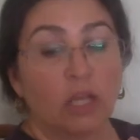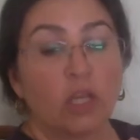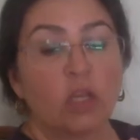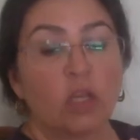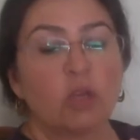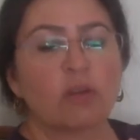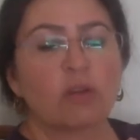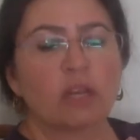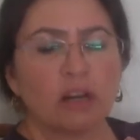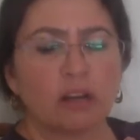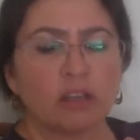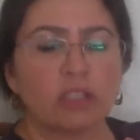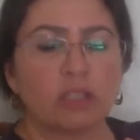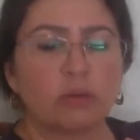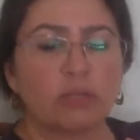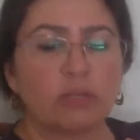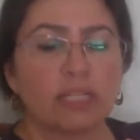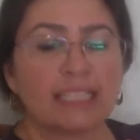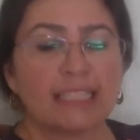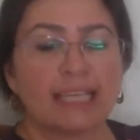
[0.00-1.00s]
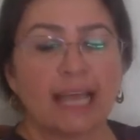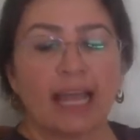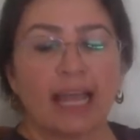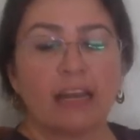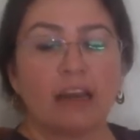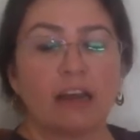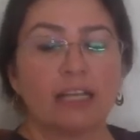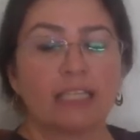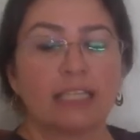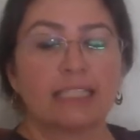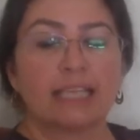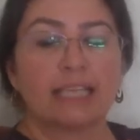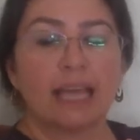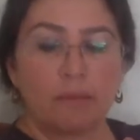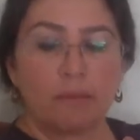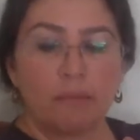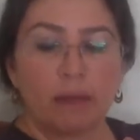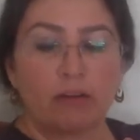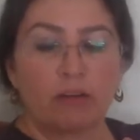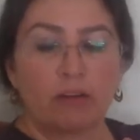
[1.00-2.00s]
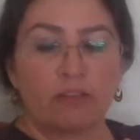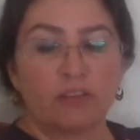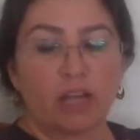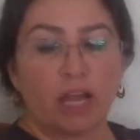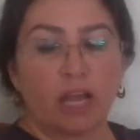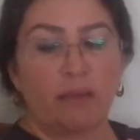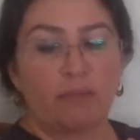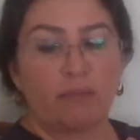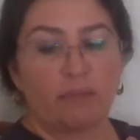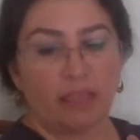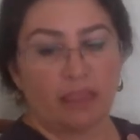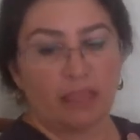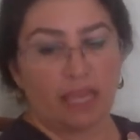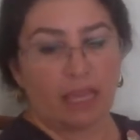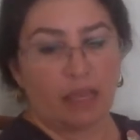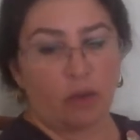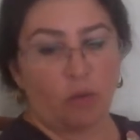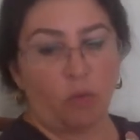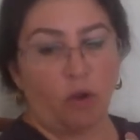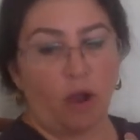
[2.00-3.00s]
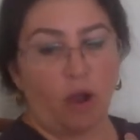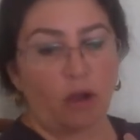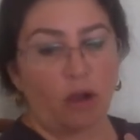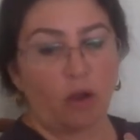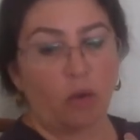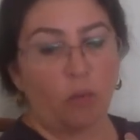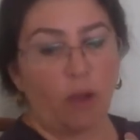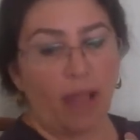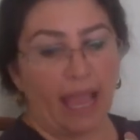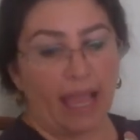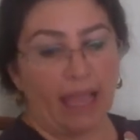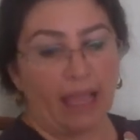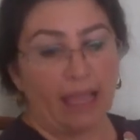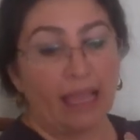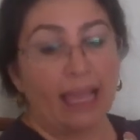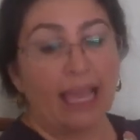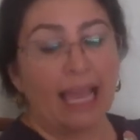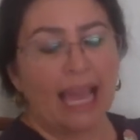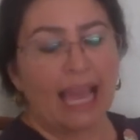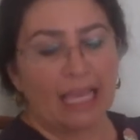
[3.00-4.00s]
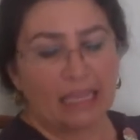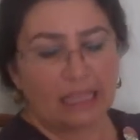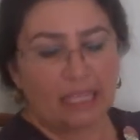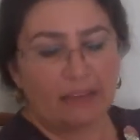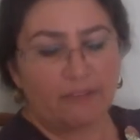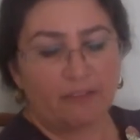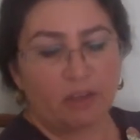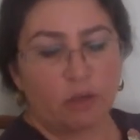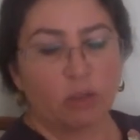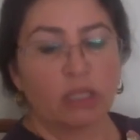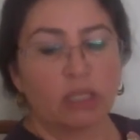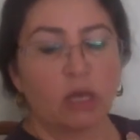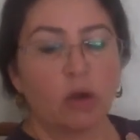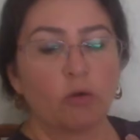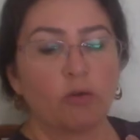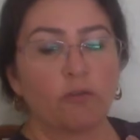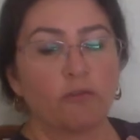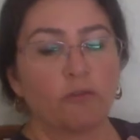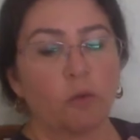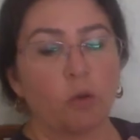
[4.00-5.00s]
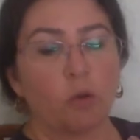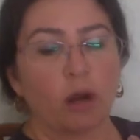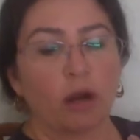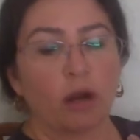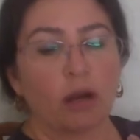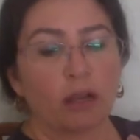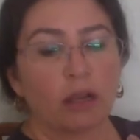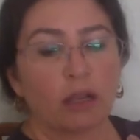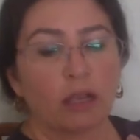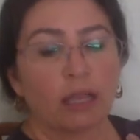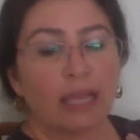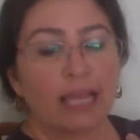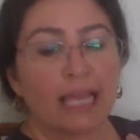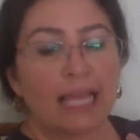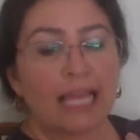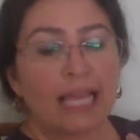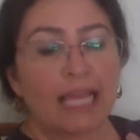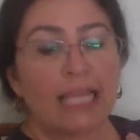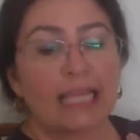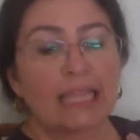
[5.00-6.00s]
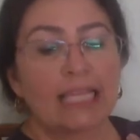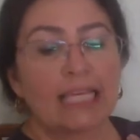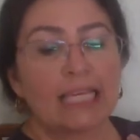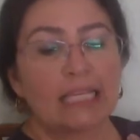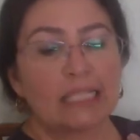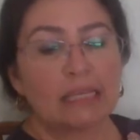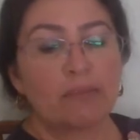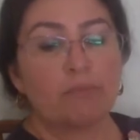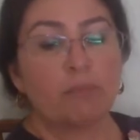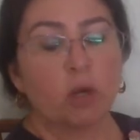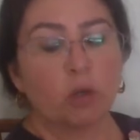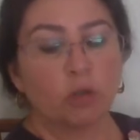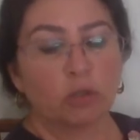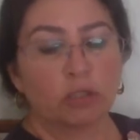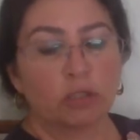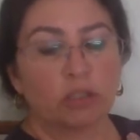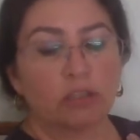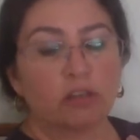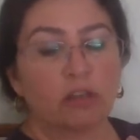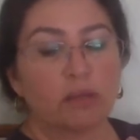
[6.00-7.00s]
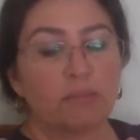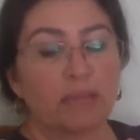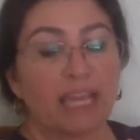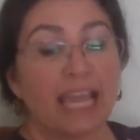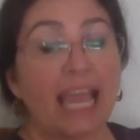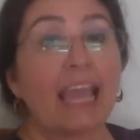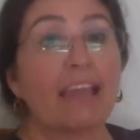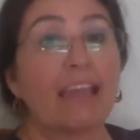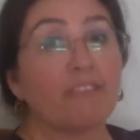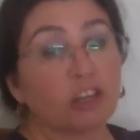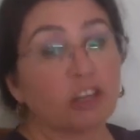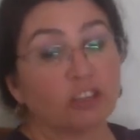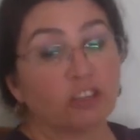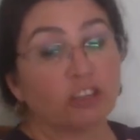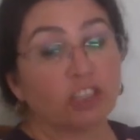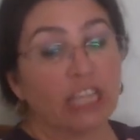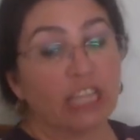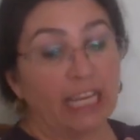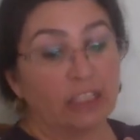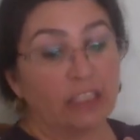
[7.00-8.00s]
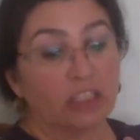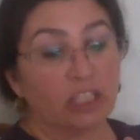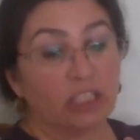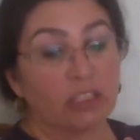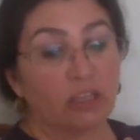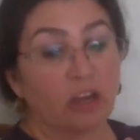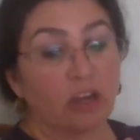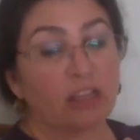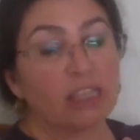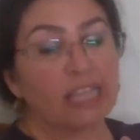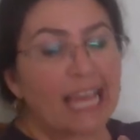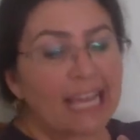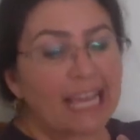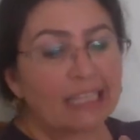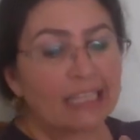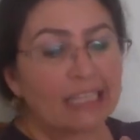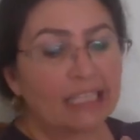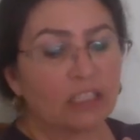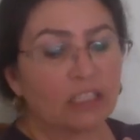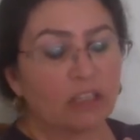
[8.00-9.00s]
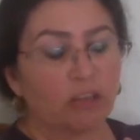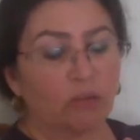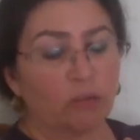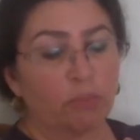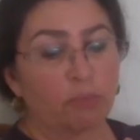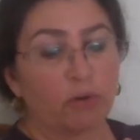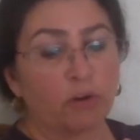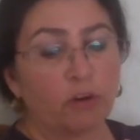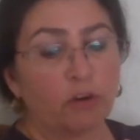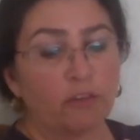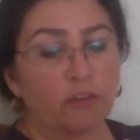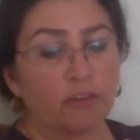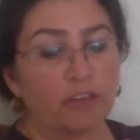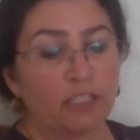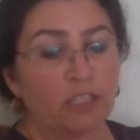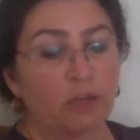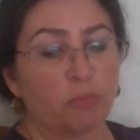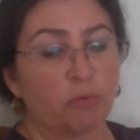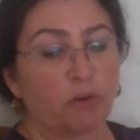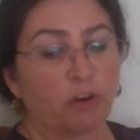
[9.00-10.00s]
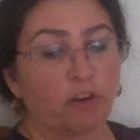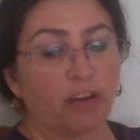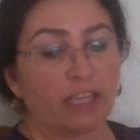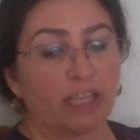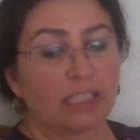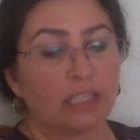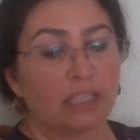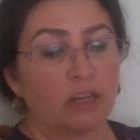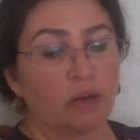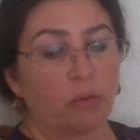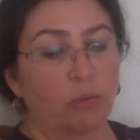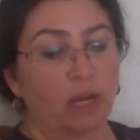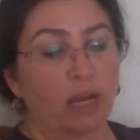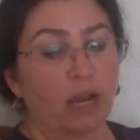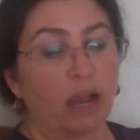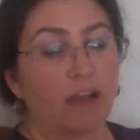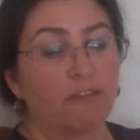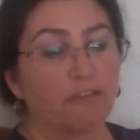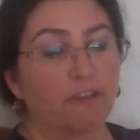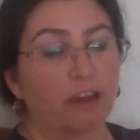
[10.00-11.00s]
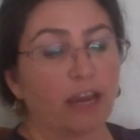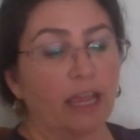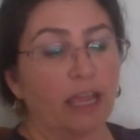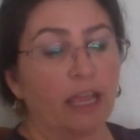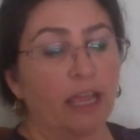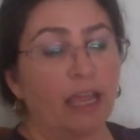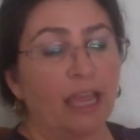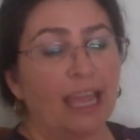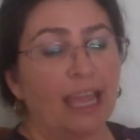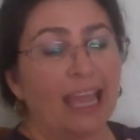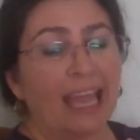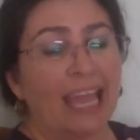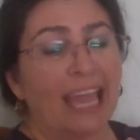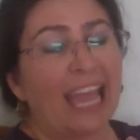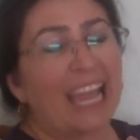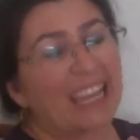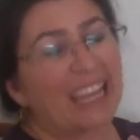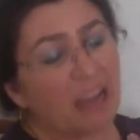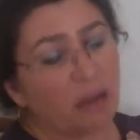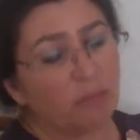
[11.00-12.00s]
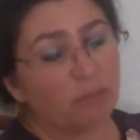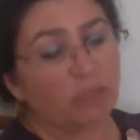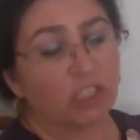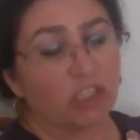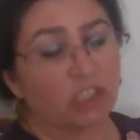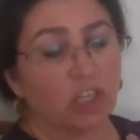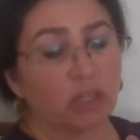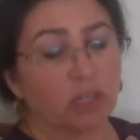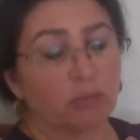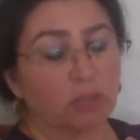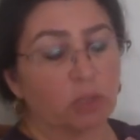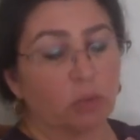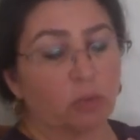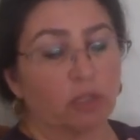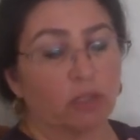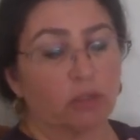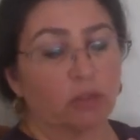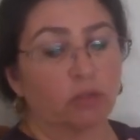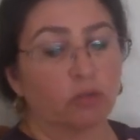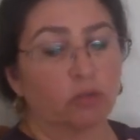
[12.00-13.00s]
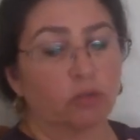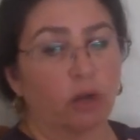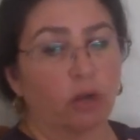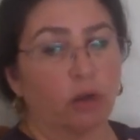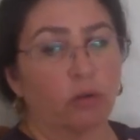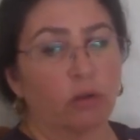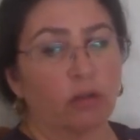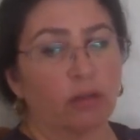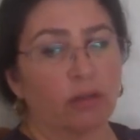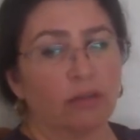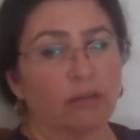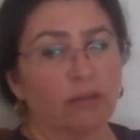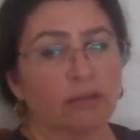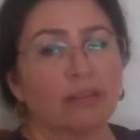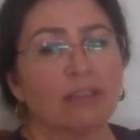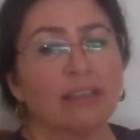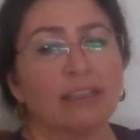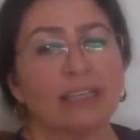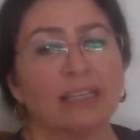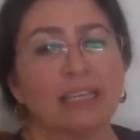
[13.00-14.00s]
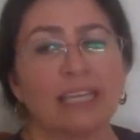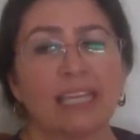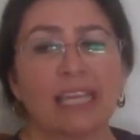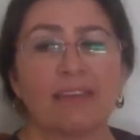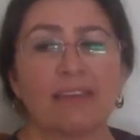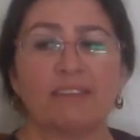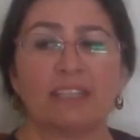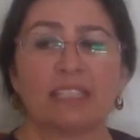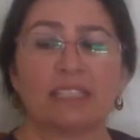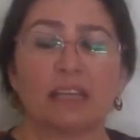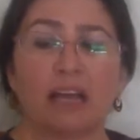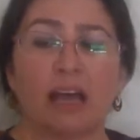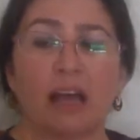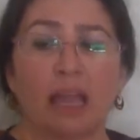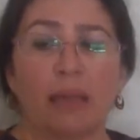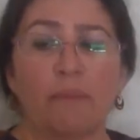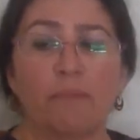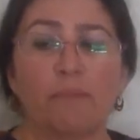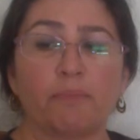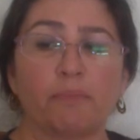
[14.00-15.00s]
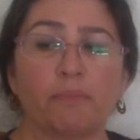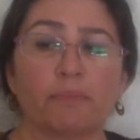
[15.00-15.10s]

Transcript: You can also decide on a set amount of time that they can walk away and leave you alone for. These emotional and behavioral changes are likely to improve as you progress in your recovery and come to terms with your stroke. Give it time.